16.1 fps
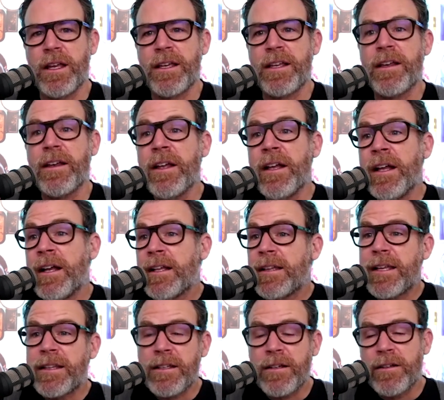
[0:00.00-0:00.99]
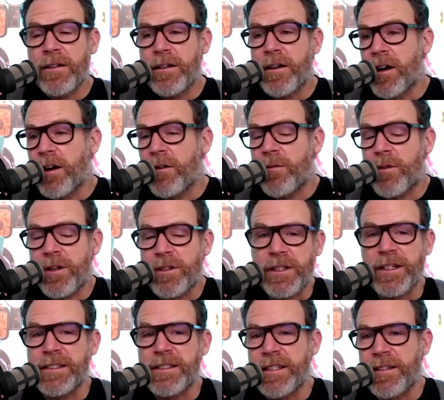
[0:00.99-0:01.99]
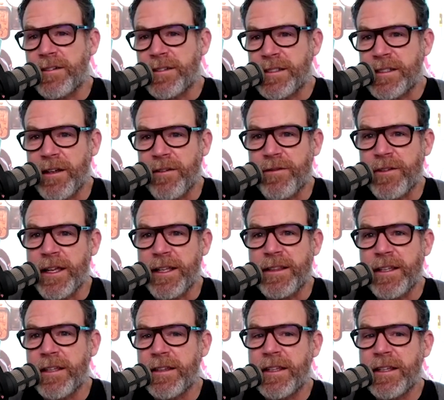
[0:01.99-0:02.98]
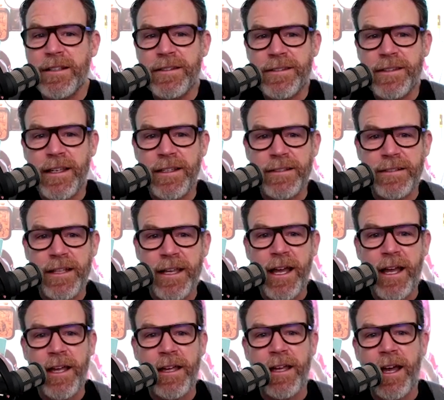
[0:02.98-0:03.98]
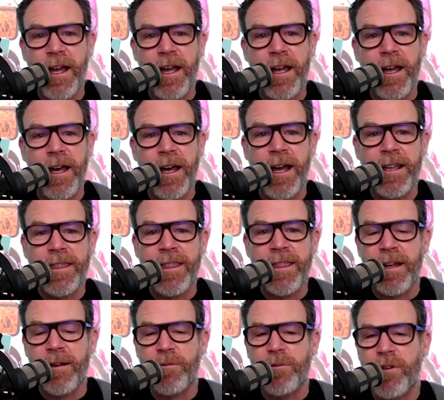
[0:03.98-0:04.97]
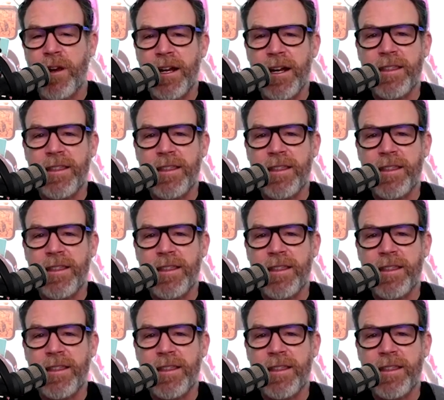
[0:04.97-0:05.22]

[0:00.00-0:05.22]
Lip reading: Like the artwork's going to sell itself. Like these things, like I think I'm great.